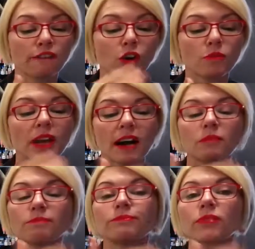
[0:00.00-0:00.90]
Foam it
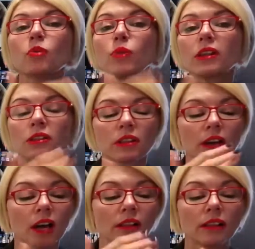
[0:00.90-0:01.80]
up with
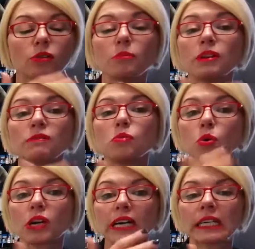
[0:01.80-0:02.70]
a little bit of
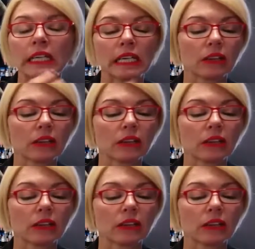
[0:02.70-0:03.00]
water.